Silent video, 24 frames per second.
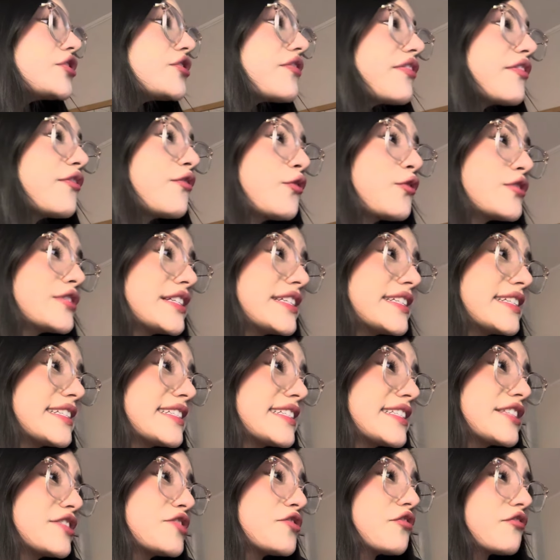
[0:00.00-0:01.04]
of the four
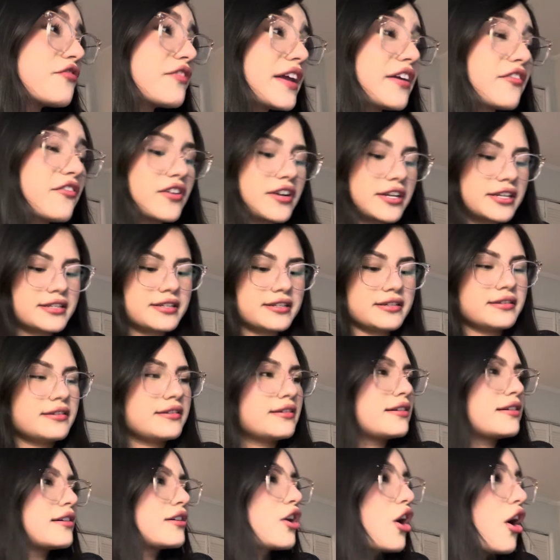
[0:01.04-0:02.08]
seasons is your favorite?
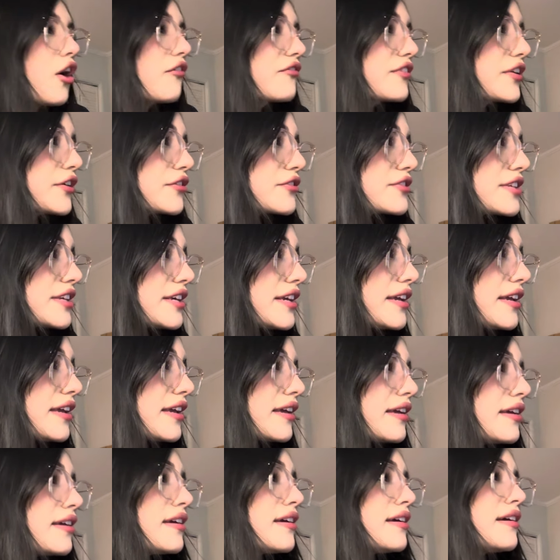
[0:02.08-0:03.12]
Coffee or
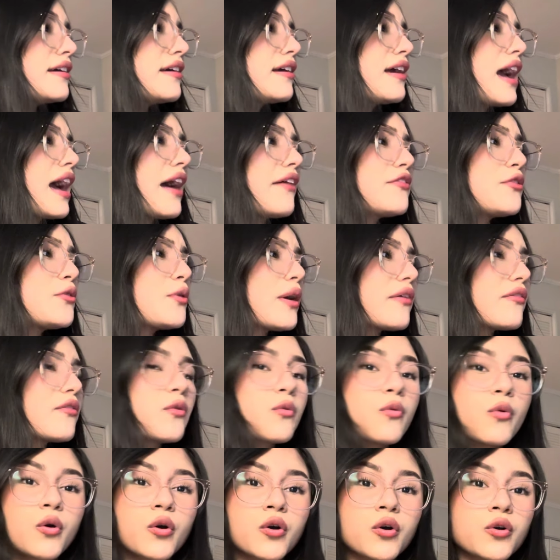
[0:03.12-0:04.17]
tea? Have you ever
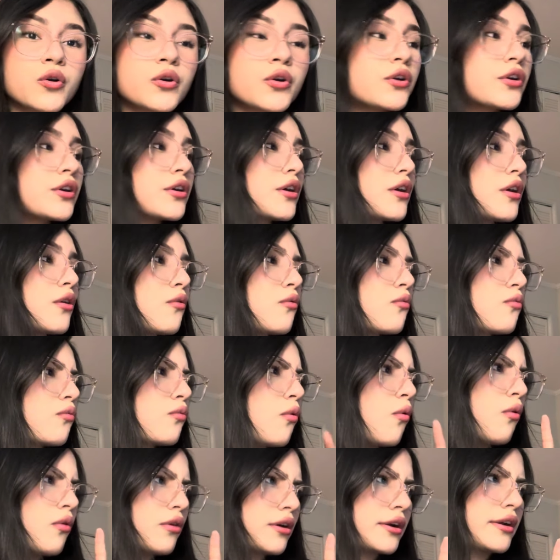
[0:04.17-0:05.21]

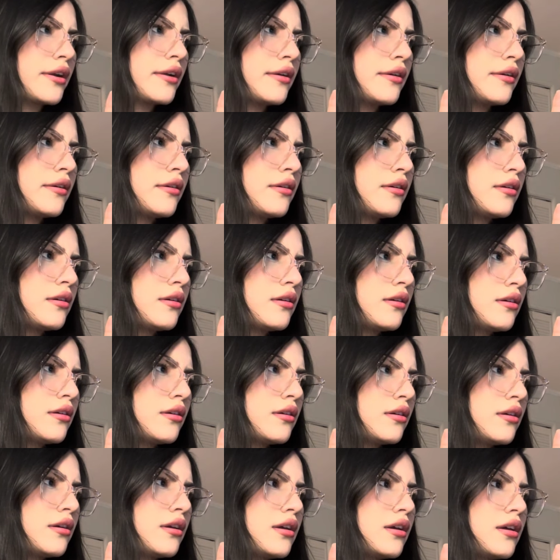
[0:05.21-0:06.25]
worn?
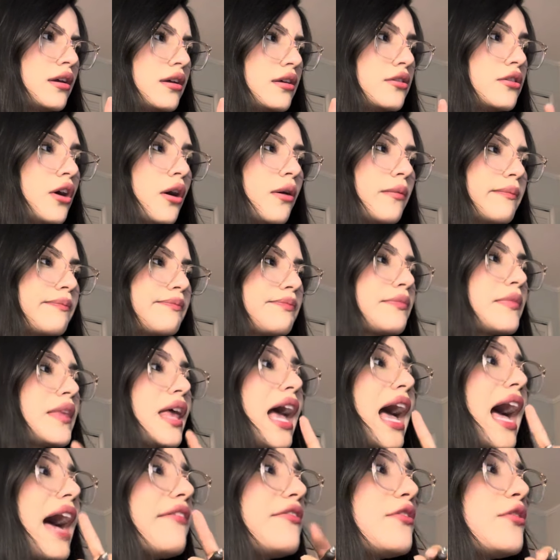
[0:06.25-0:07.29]
No.
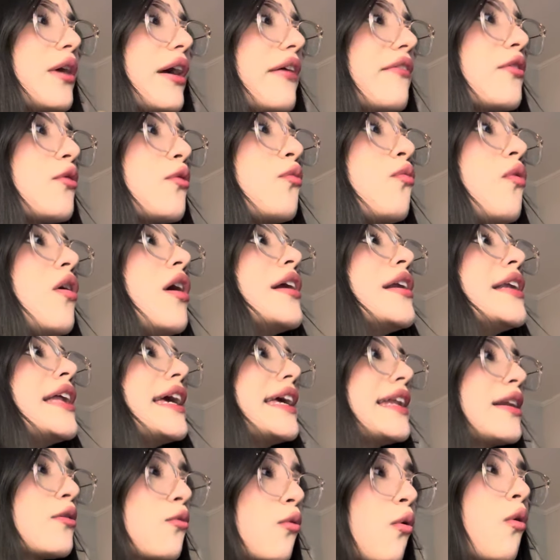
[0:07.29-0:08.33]
Have you ever won
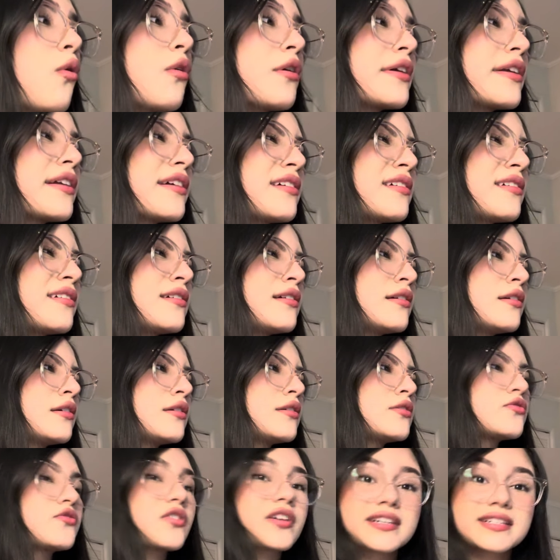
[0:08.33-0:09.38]
an award?
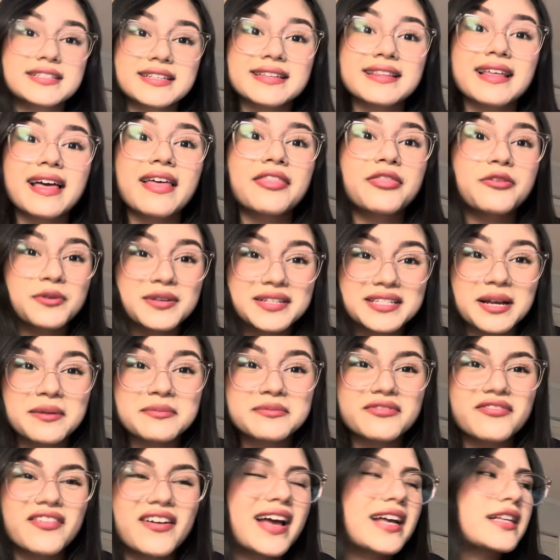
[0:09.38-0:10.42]
Try to say that three times
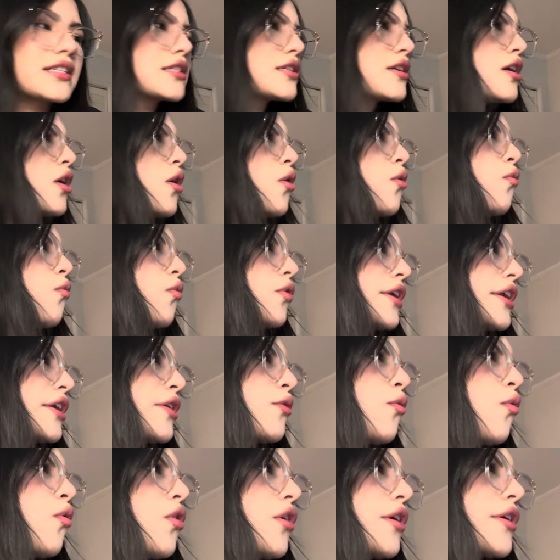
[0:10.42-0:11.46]
fast. Won an
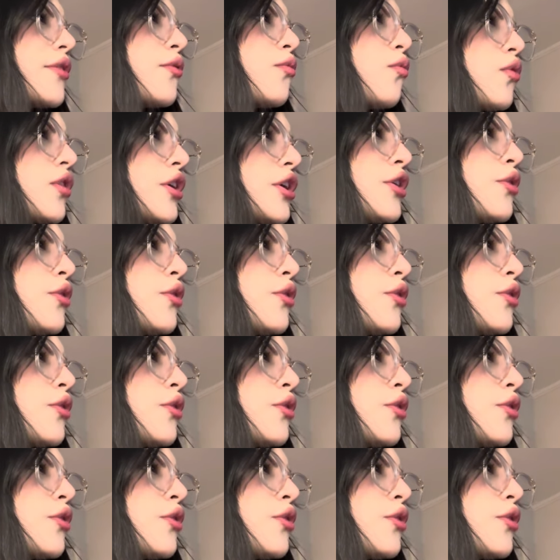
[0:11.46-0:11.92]
award, won an